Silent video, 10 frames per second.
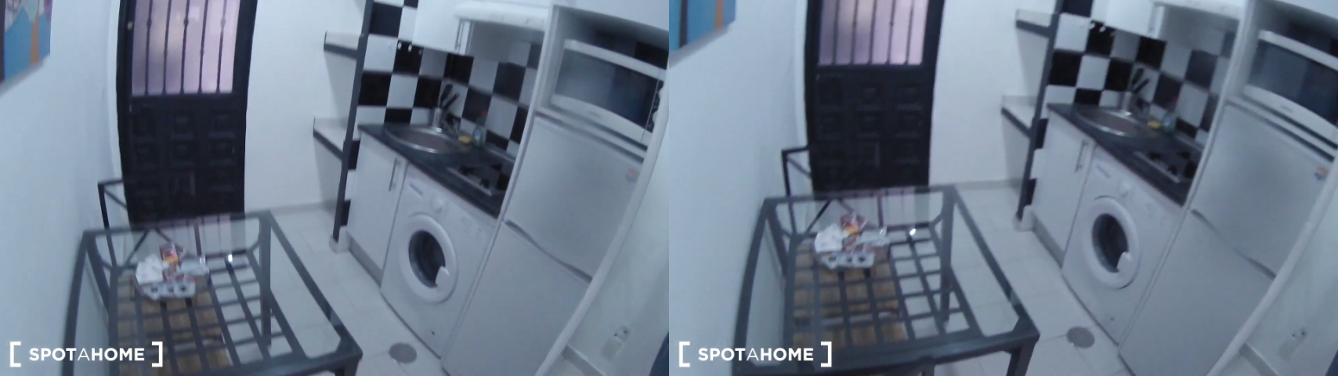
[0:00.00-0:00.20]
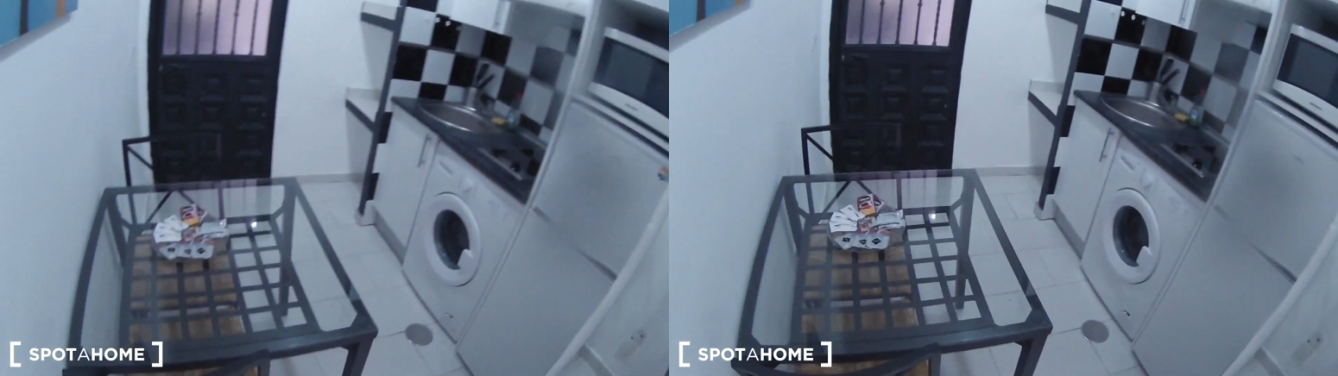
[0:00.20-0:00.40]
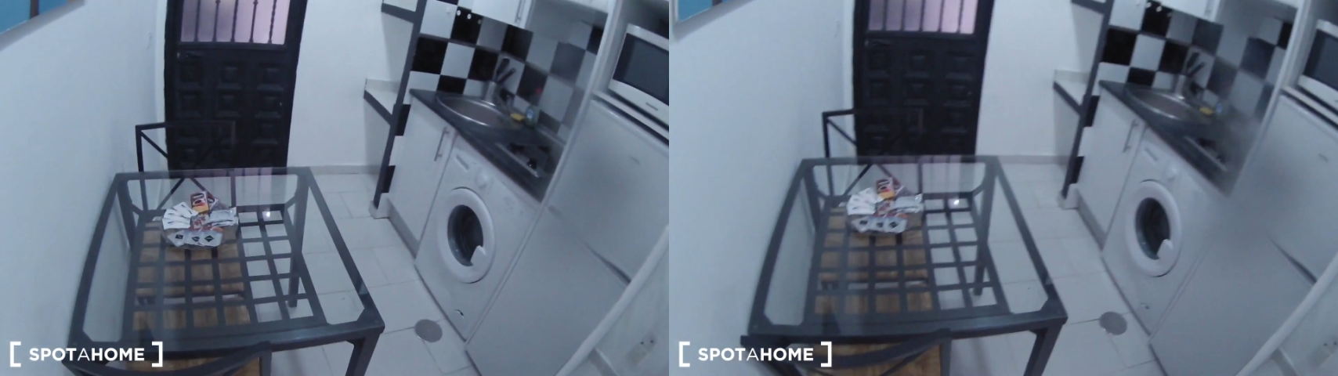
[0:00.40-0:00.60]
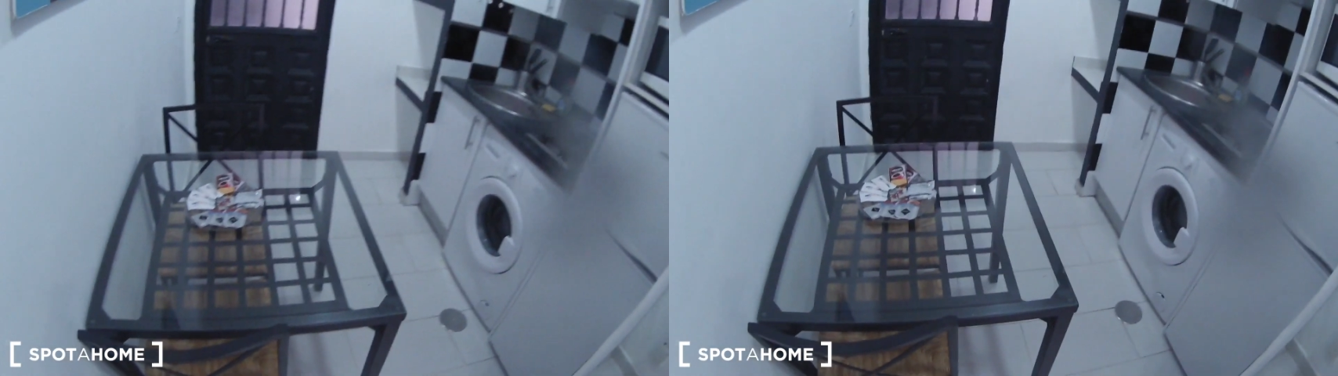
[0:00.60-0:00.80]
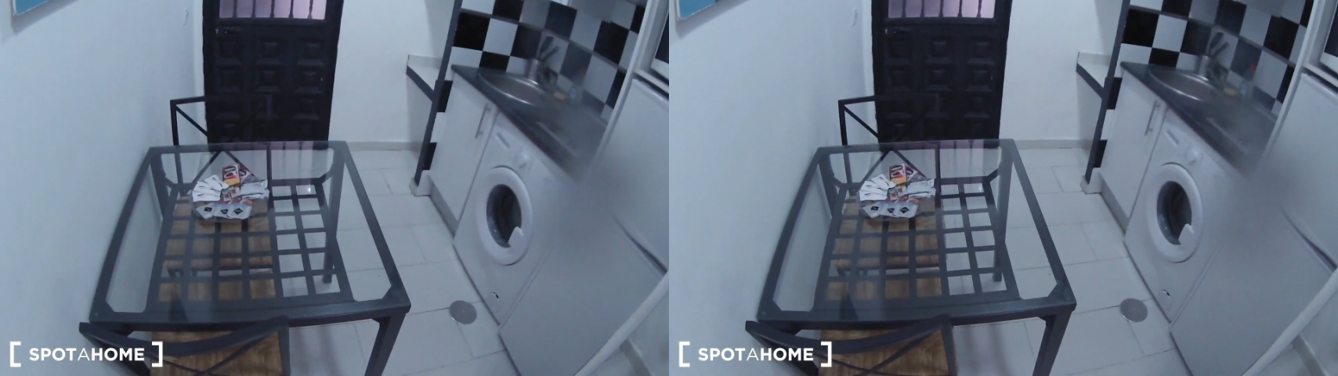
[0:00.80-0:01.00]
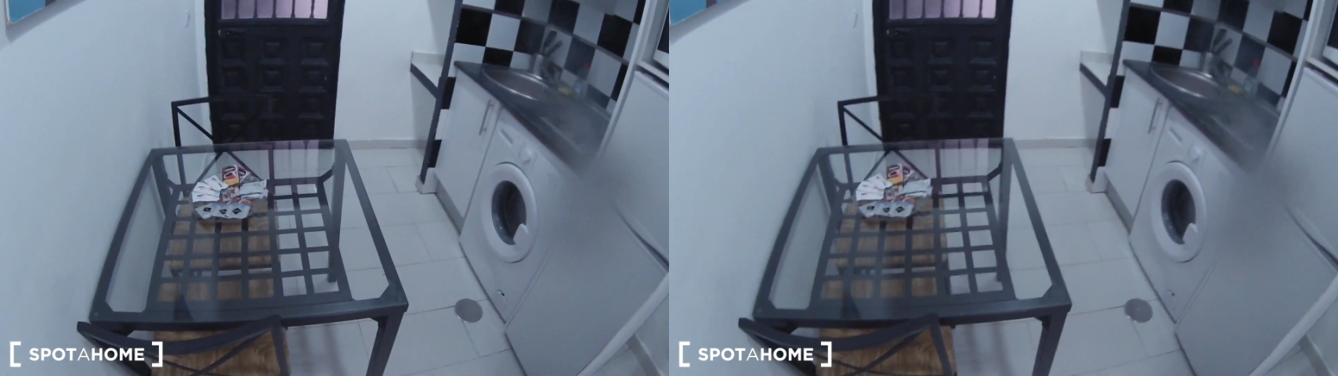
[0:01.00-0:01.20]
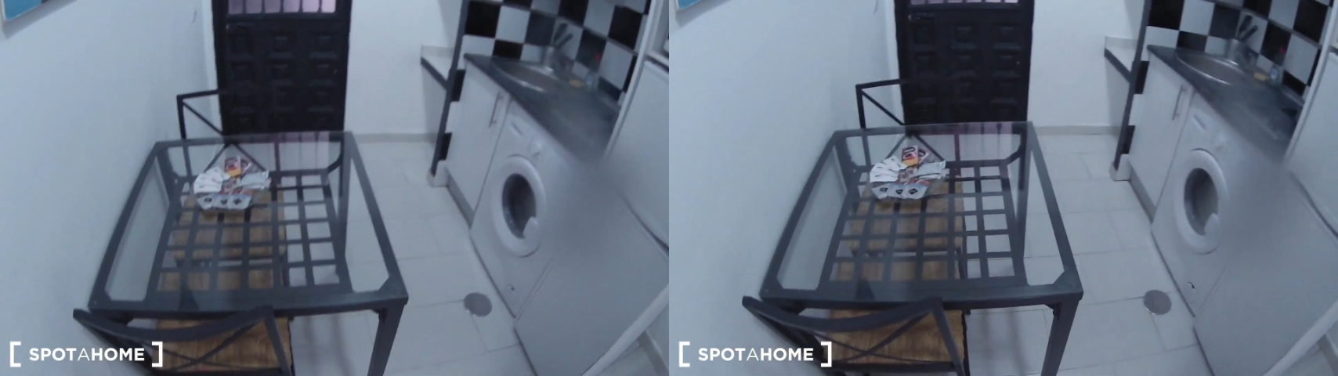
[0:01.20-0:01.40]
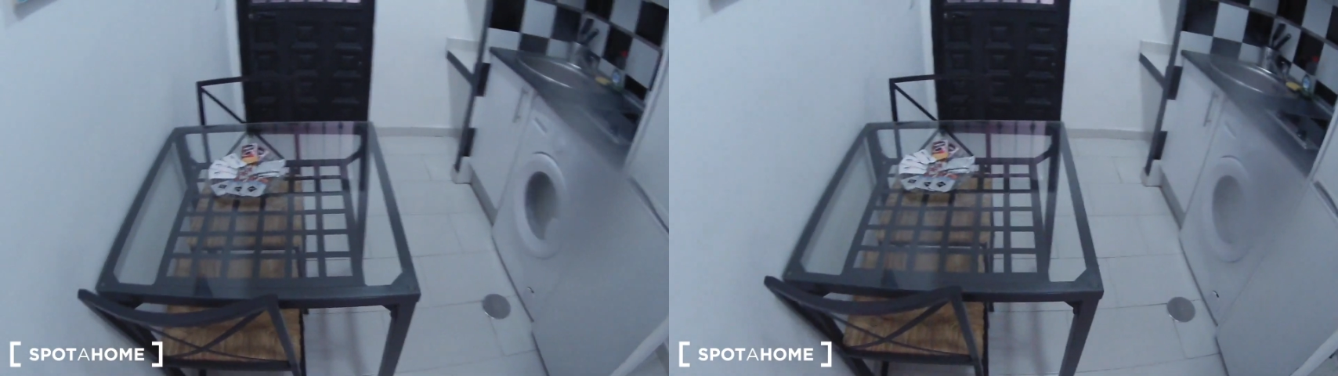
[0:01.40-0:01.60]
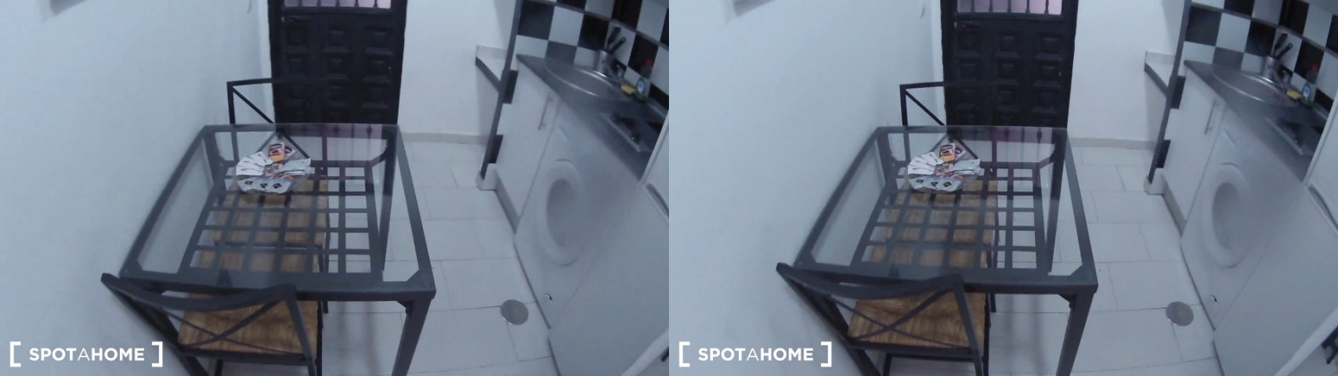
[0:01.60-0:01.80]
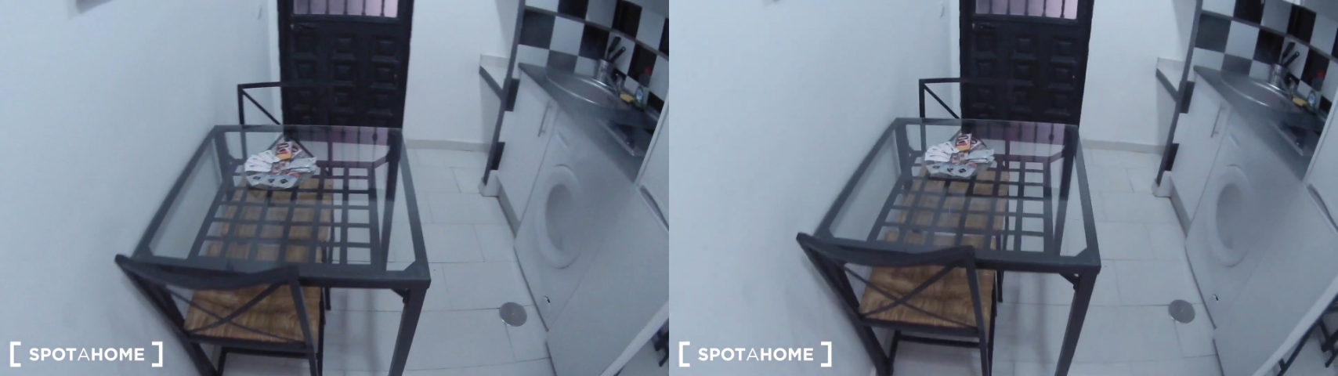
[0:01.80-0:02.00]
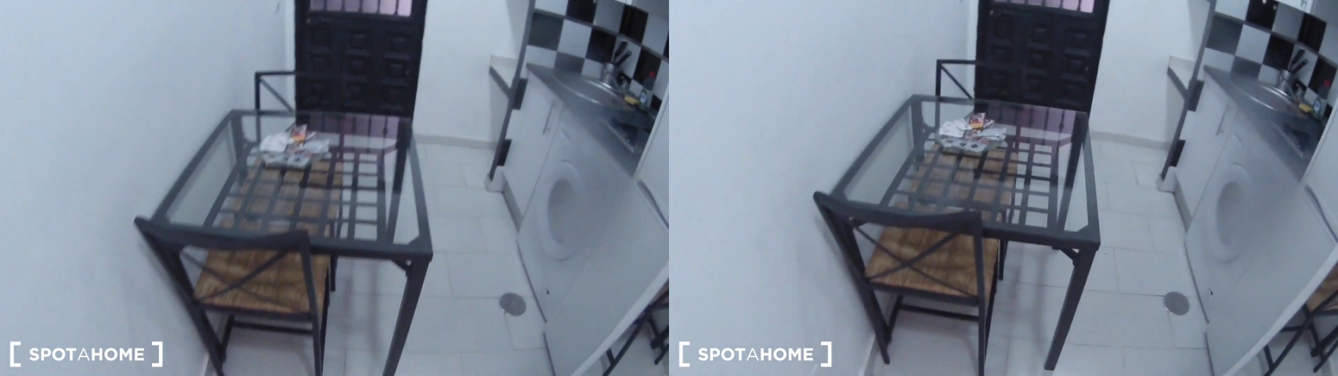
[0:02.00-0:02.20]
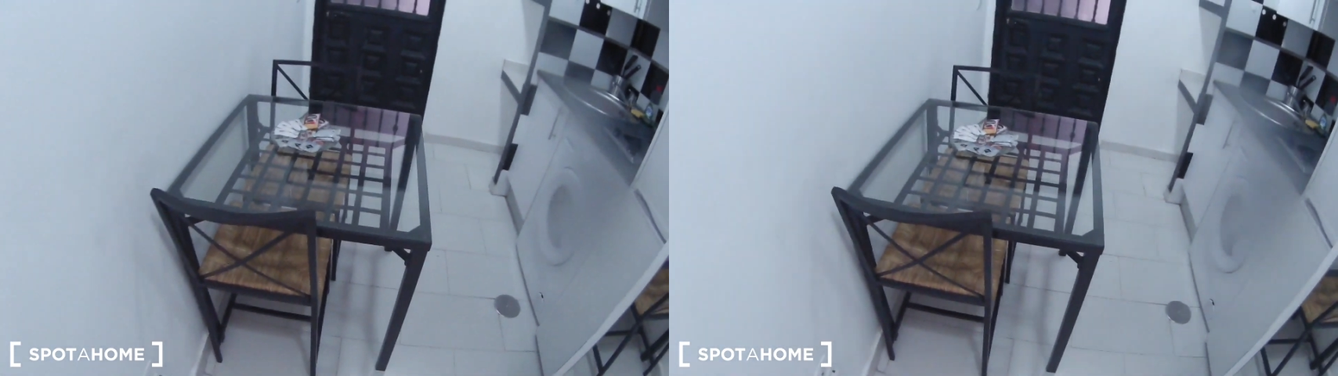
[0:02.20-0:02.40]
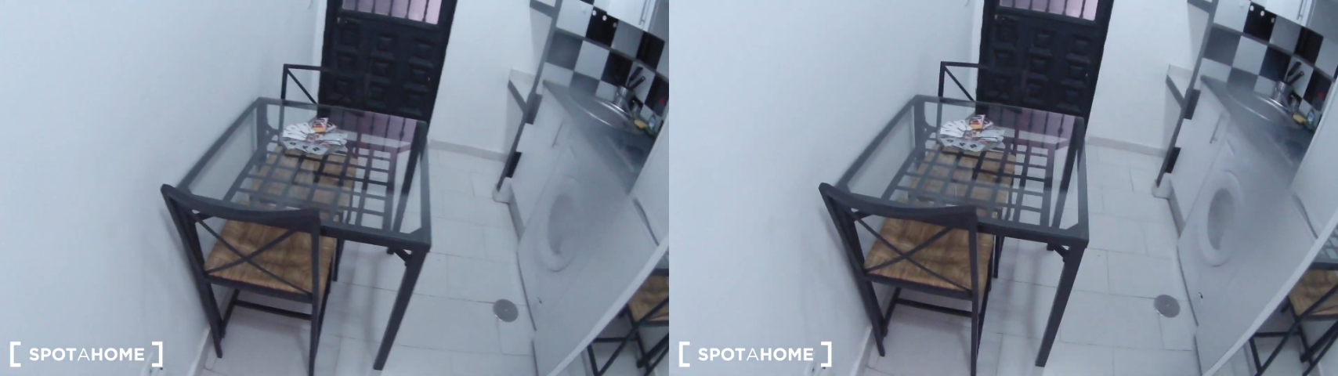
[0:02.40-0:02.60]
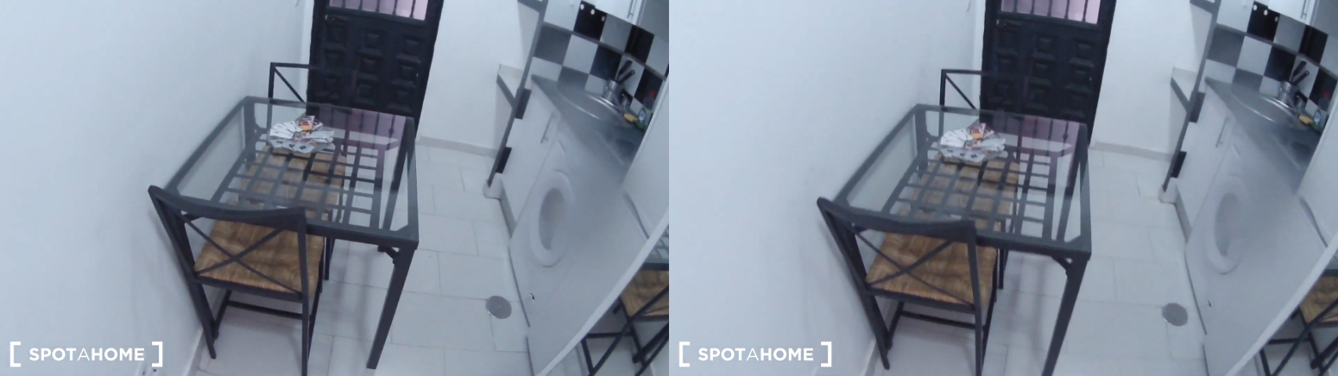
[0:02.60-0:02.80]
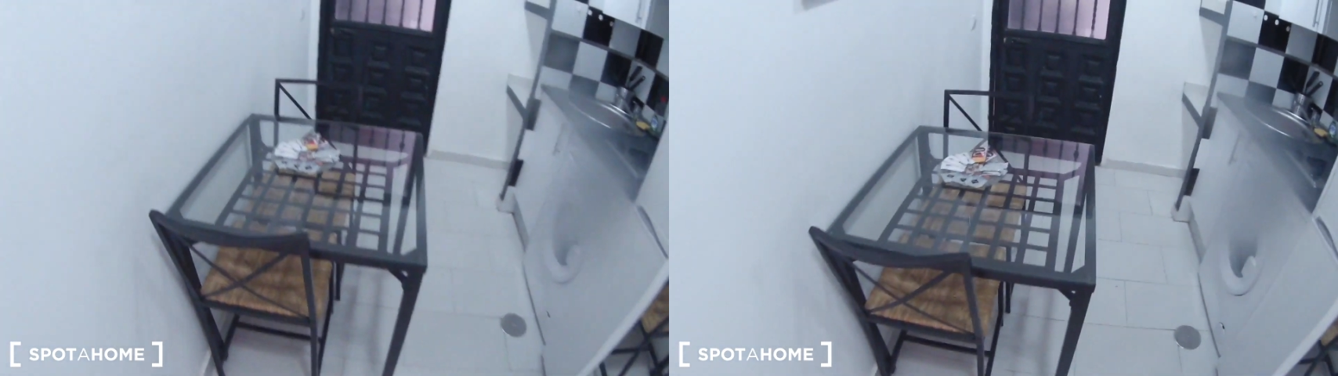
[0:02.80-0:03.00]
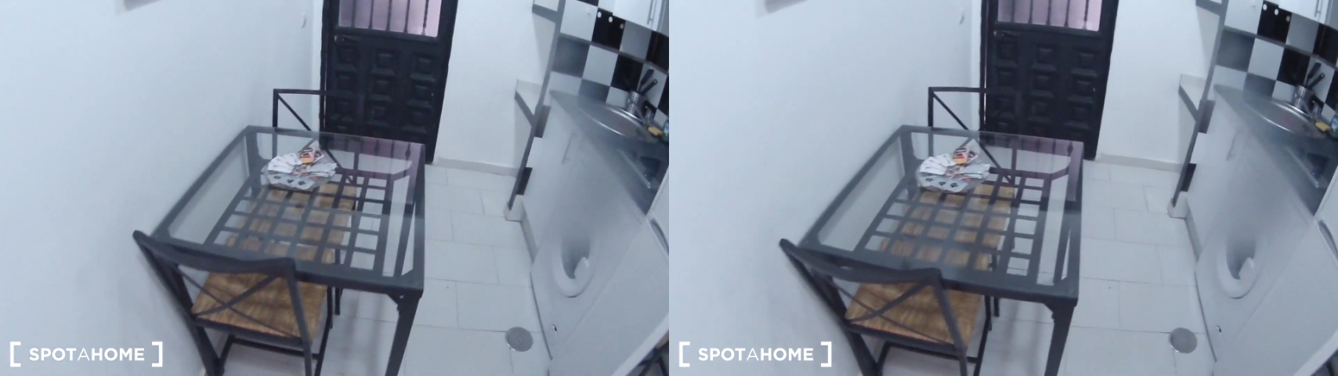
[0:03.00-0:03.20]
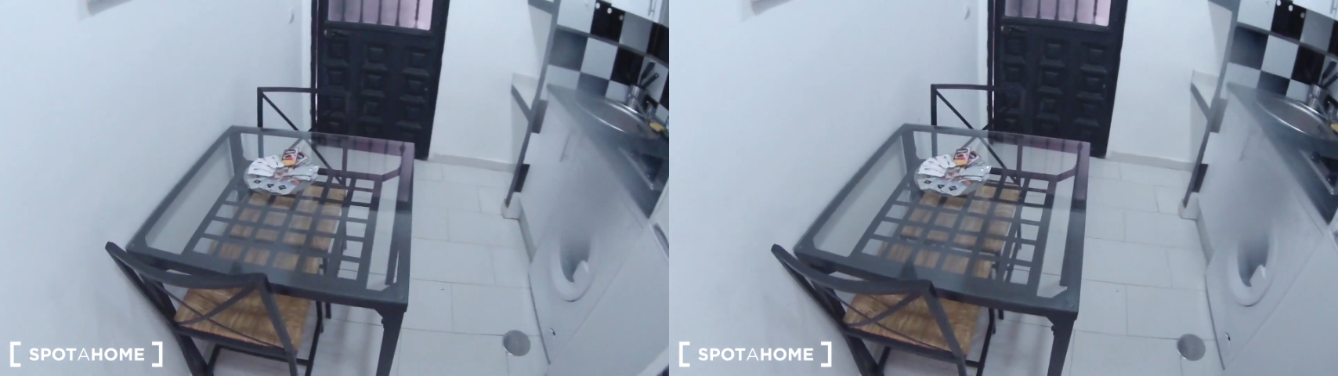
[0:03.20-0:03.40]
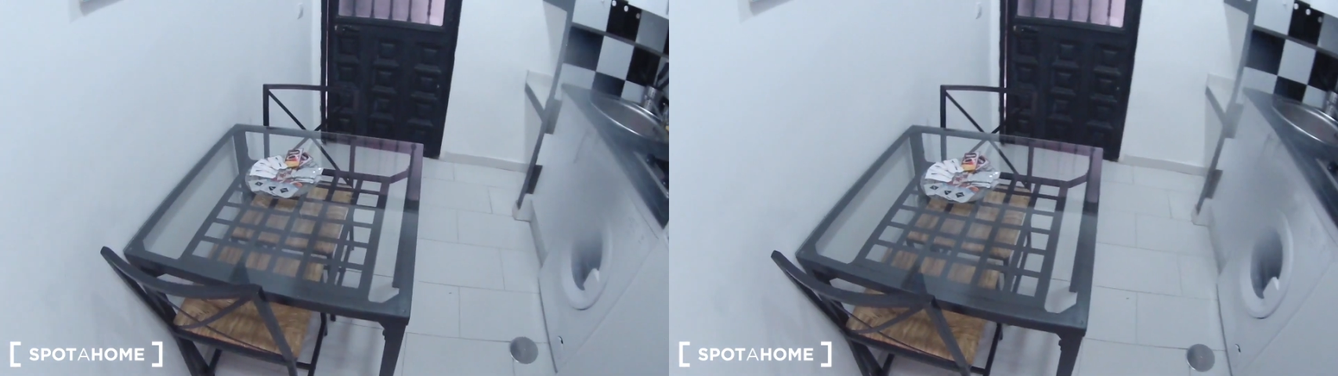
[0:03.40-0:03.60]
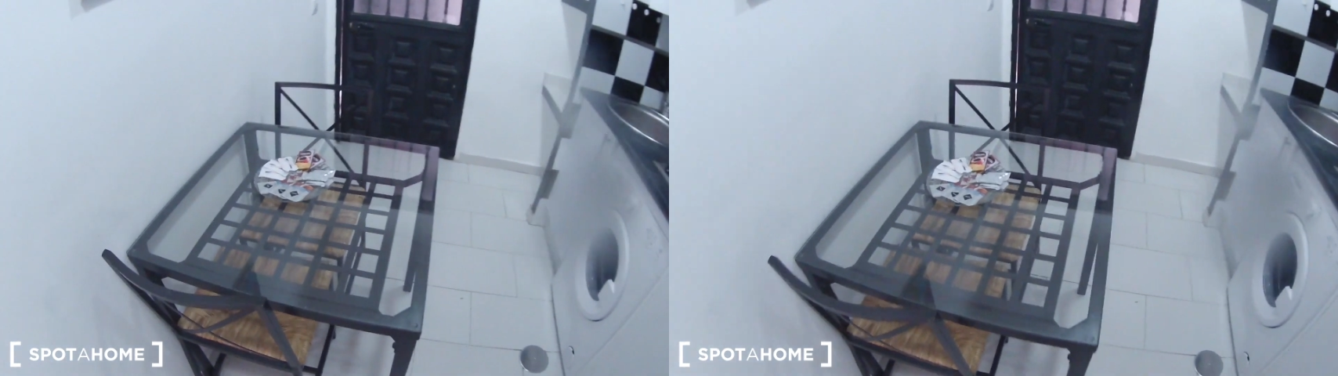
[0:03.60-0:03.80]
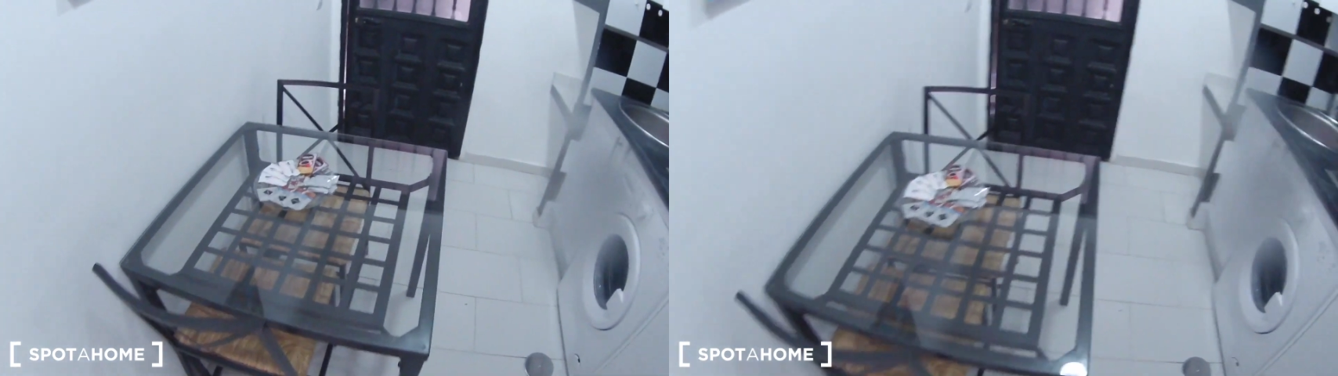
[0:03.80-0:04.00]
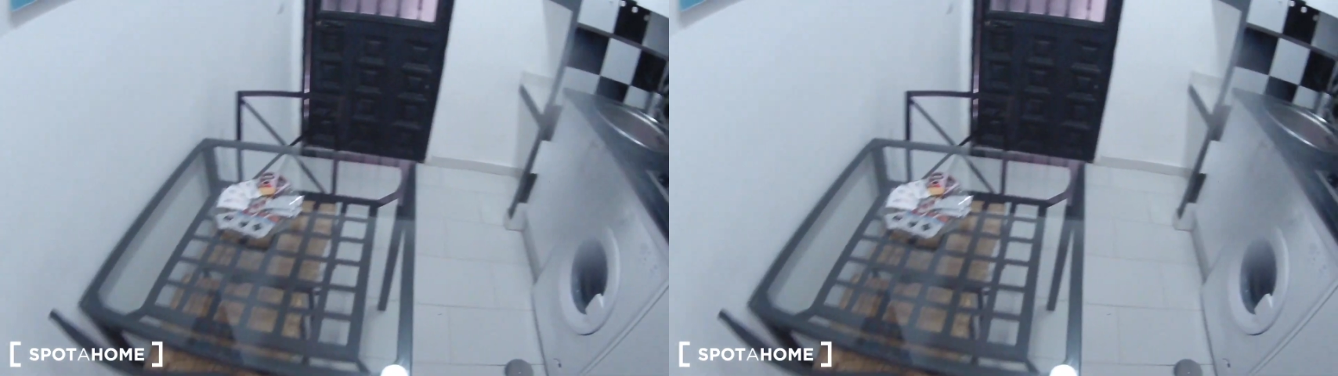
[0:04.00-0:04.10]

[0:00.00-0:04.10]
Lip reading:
Nobody's mouth can be seen.